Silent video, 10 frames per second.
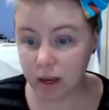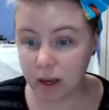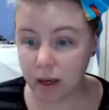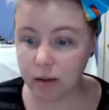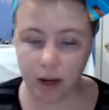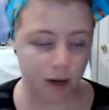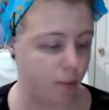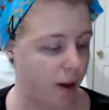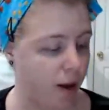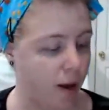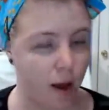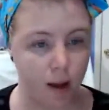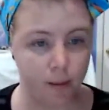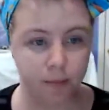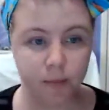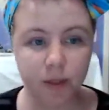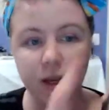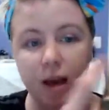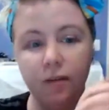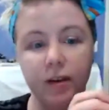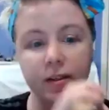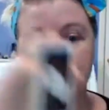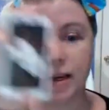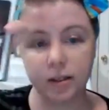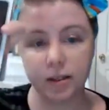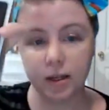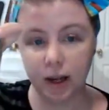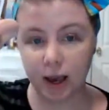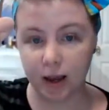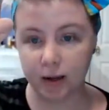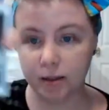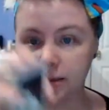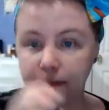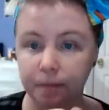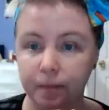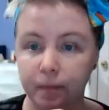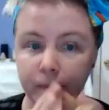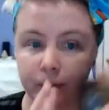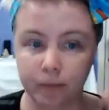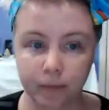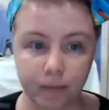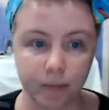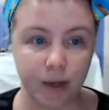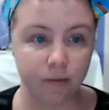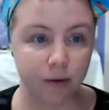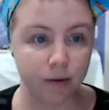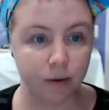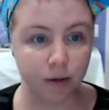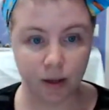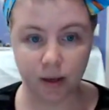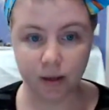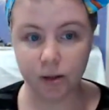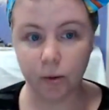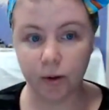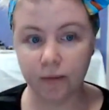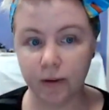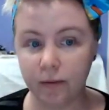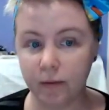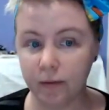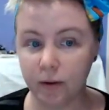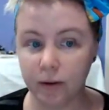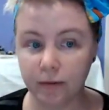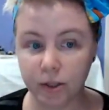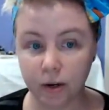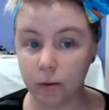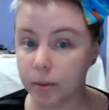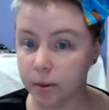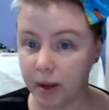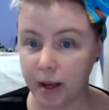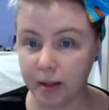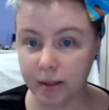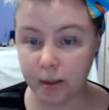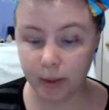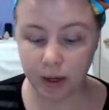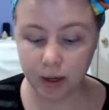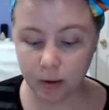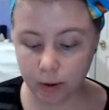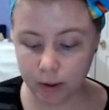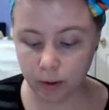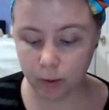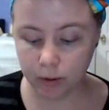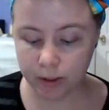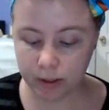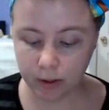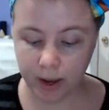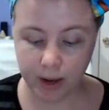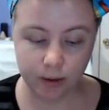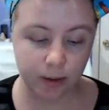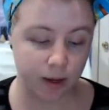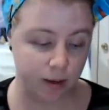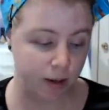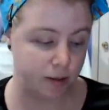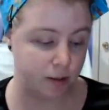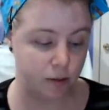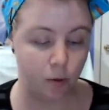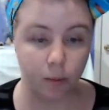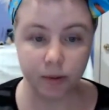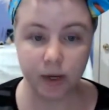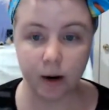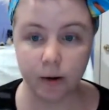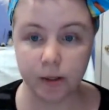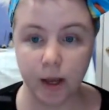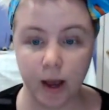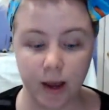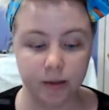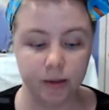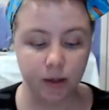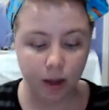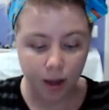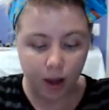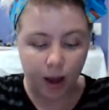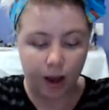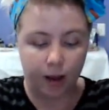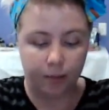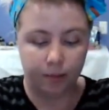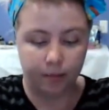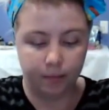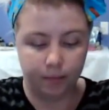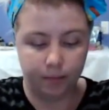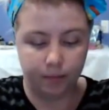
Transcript: done that yet. Anyway, the deck fits nicely in a hand. Even like so, even if you don't have ginormous man hands like me, you can totally still handle it. It's normal tarot size. All